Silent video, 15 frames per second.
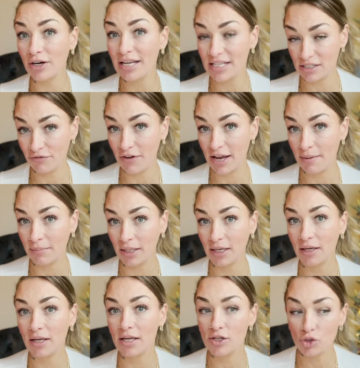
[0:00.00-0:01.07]
his family,
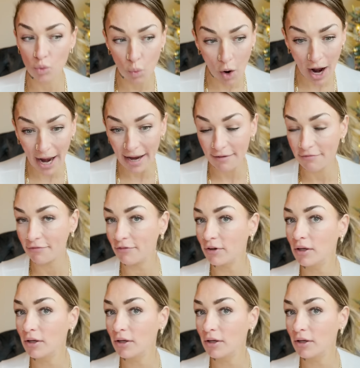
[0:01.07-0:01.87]
his wife,